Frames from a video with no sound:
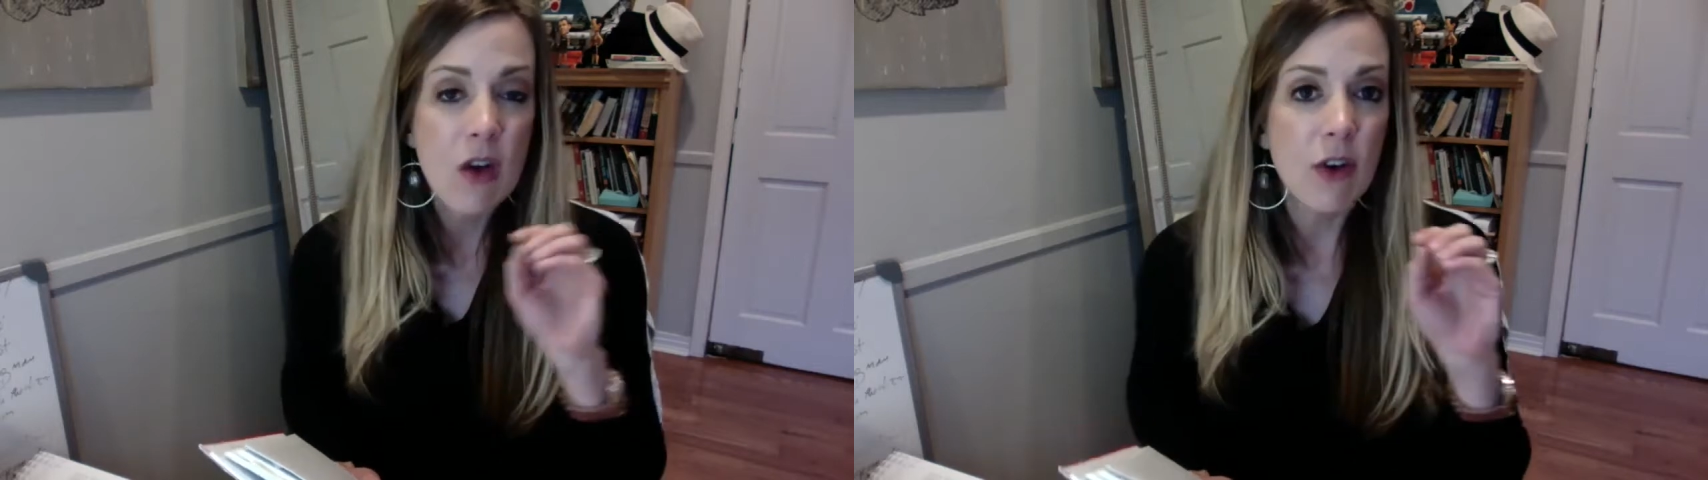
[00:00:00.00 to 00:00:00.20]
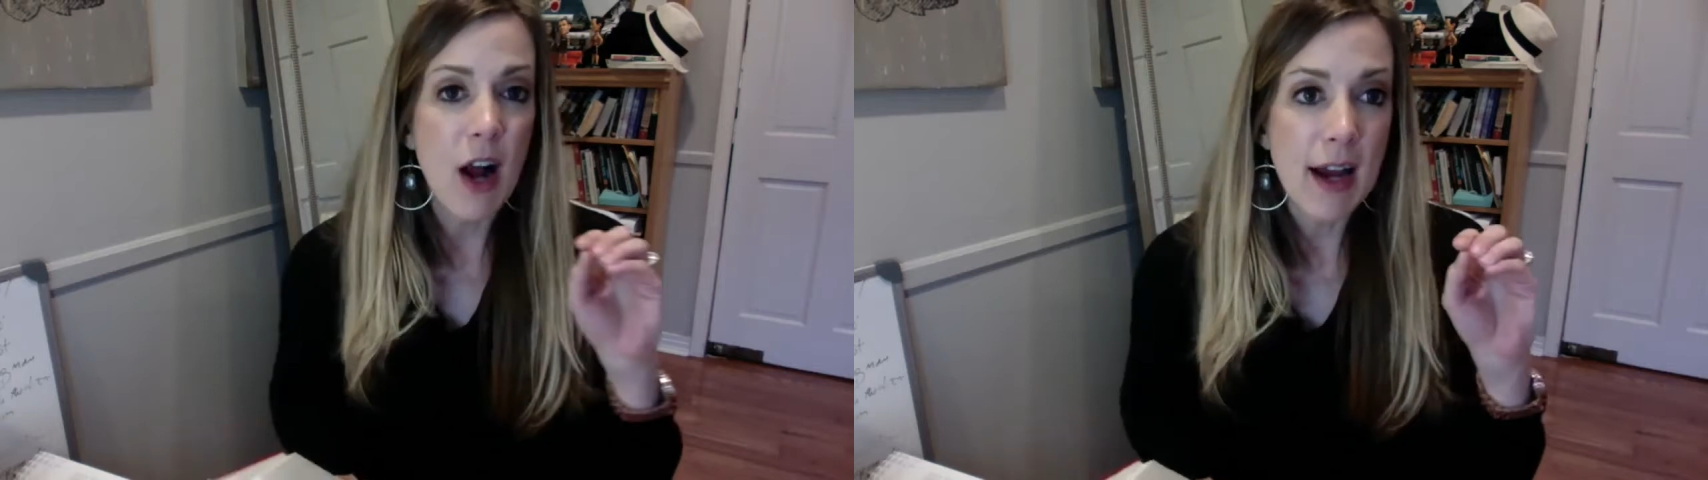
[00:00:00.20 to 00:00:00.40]

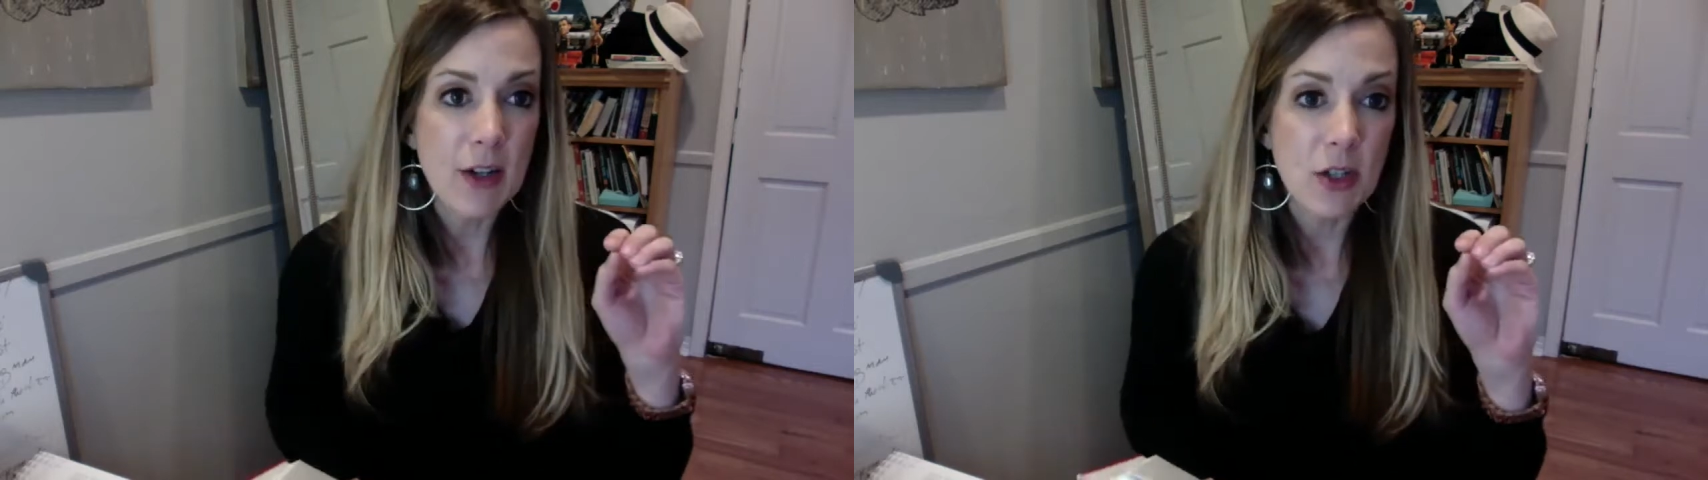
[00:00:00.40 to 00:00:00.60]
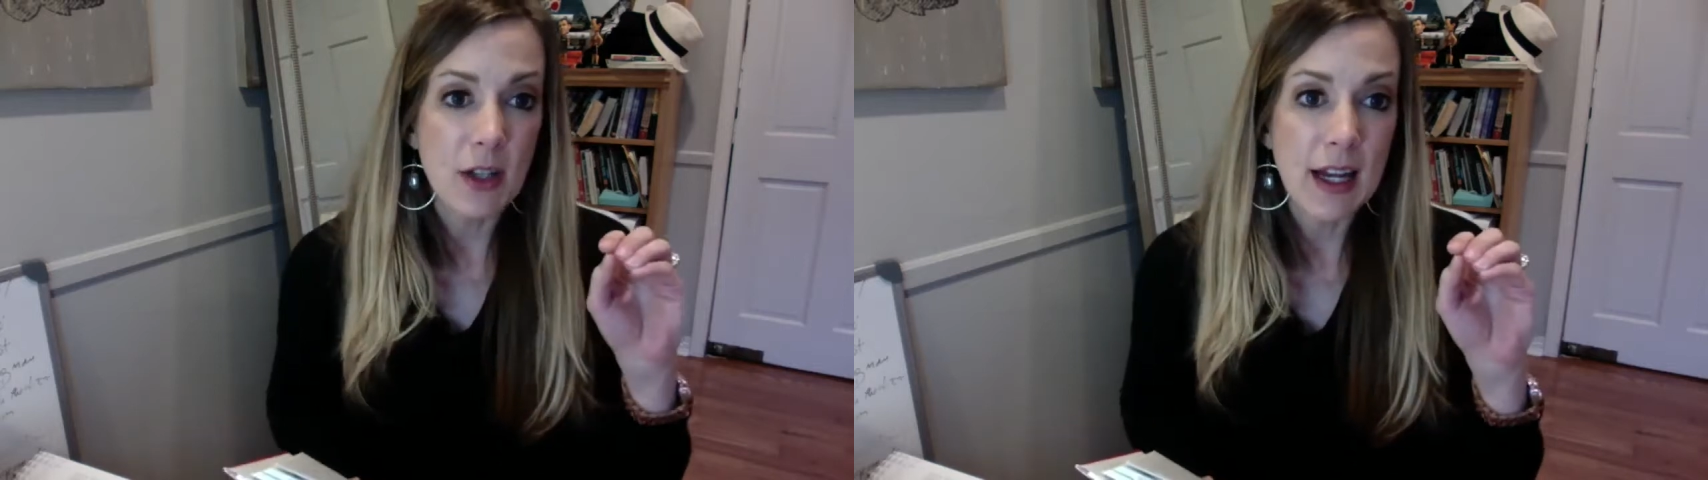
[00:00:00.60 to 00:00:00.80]
for
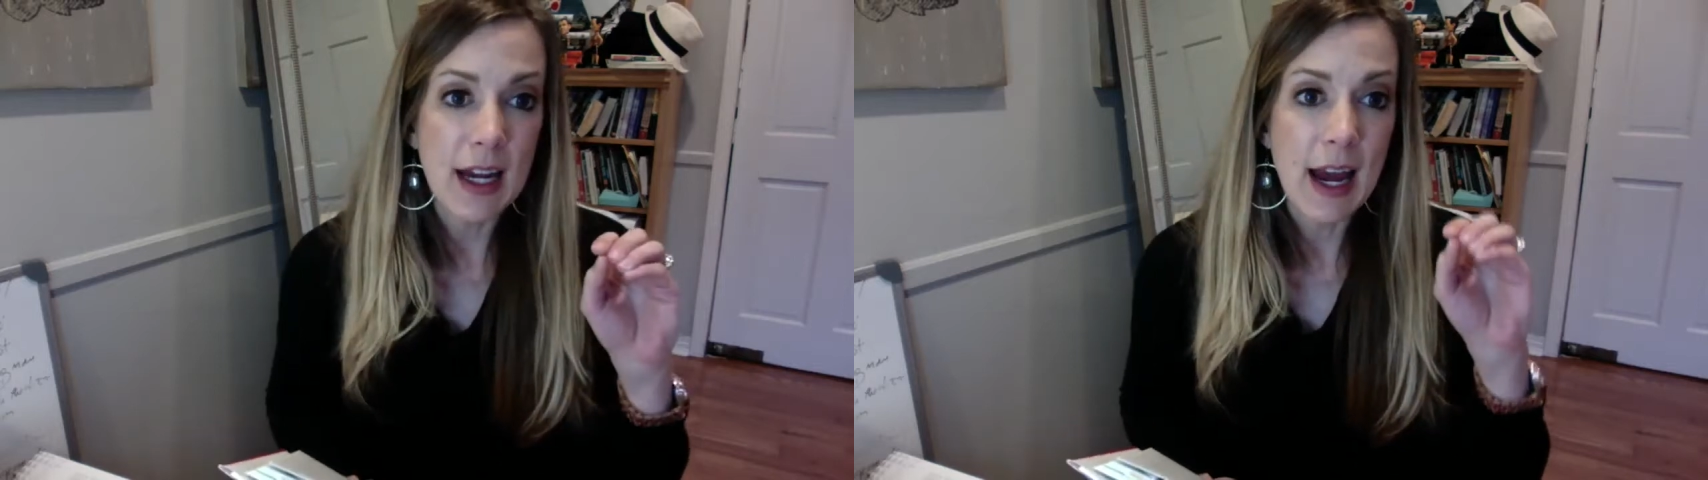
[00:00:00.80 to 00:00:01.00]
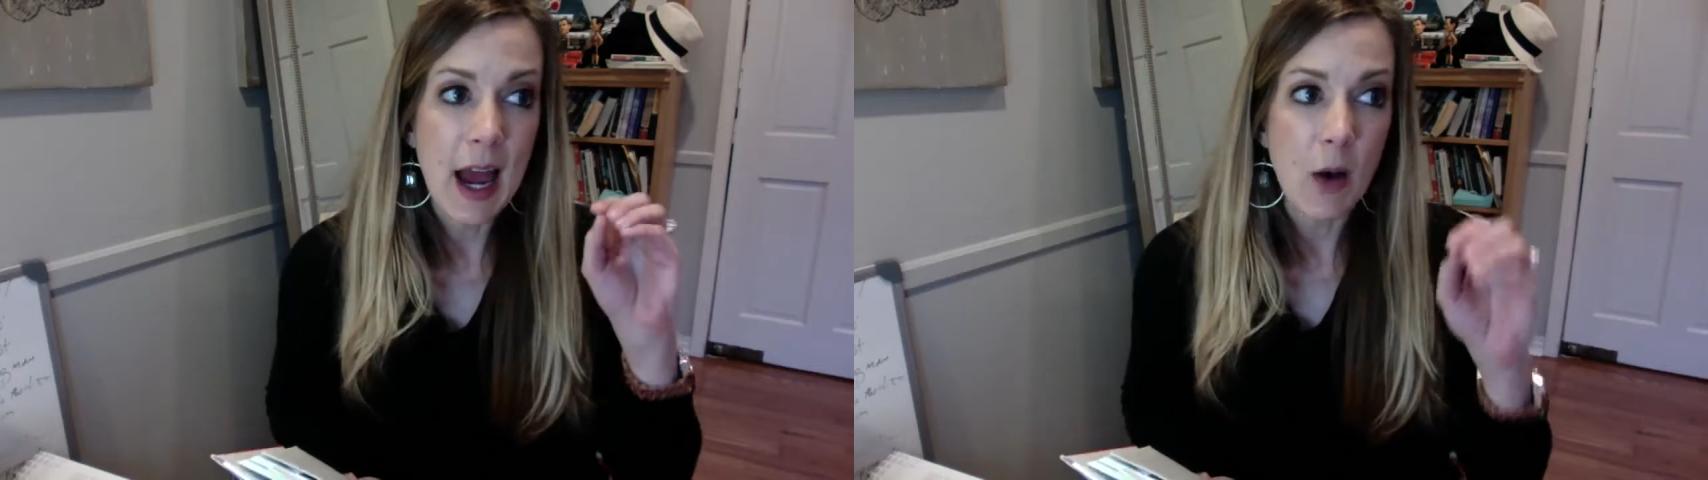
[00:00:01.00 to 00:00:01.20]

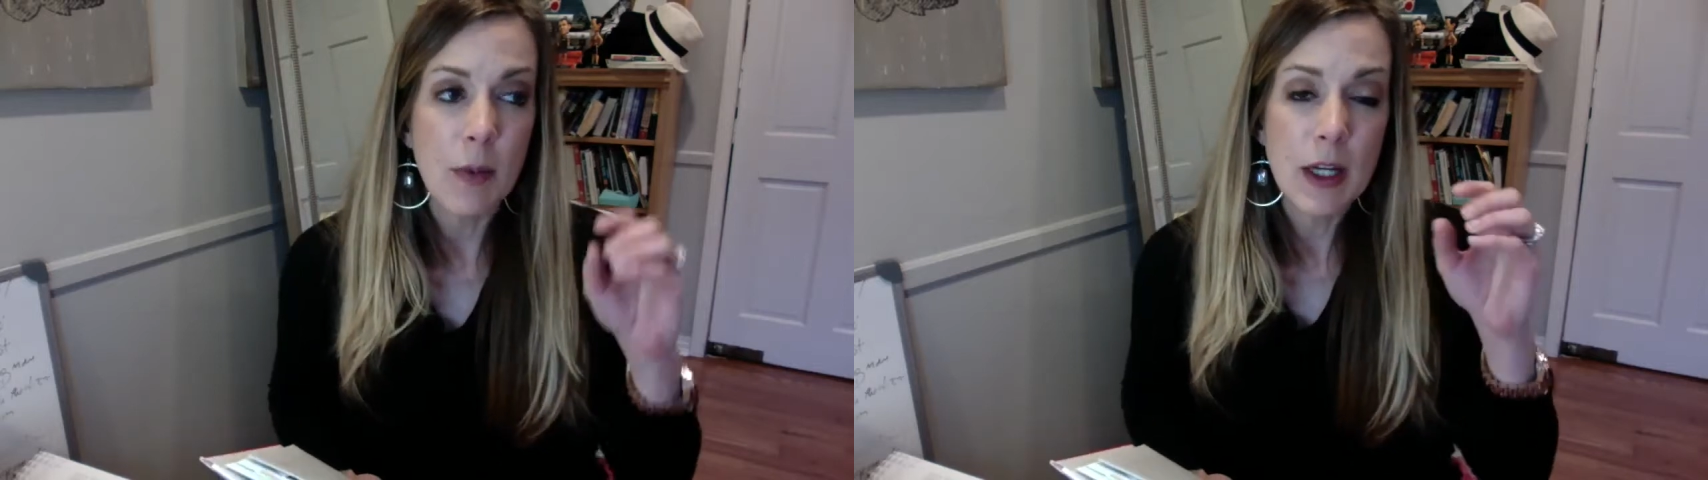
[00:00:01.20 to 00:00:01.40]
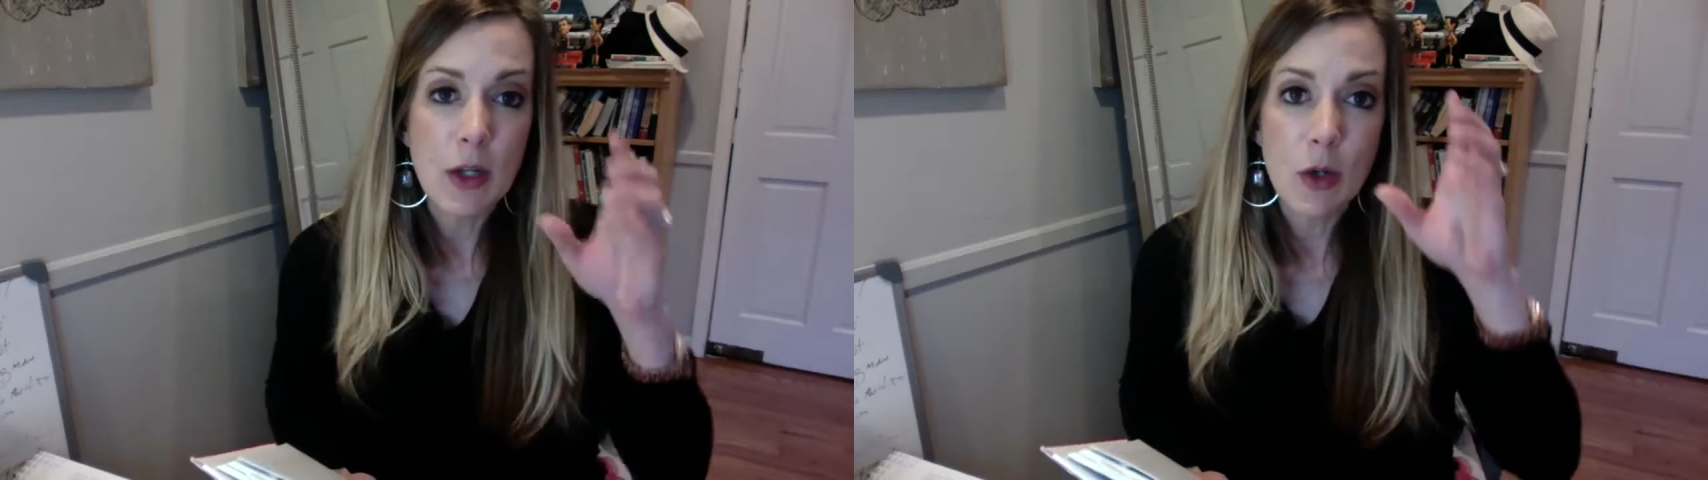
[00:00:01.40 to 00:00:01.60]
actually helping